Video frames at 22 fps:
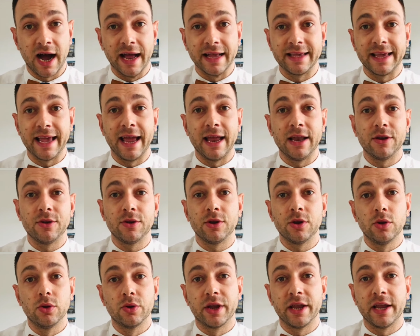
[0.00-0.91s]
again, you're
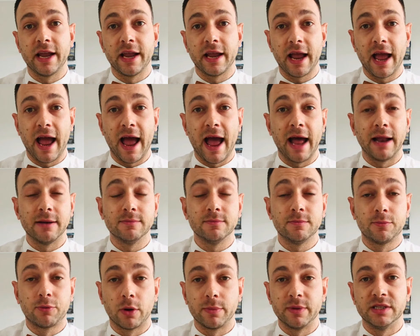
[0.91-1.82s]
looking
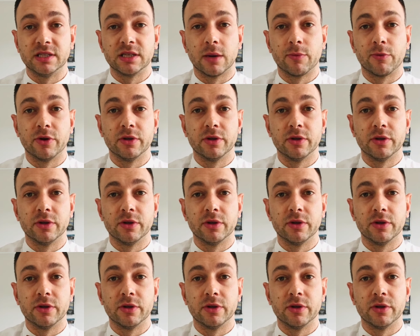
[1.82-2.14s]
at probably somewhere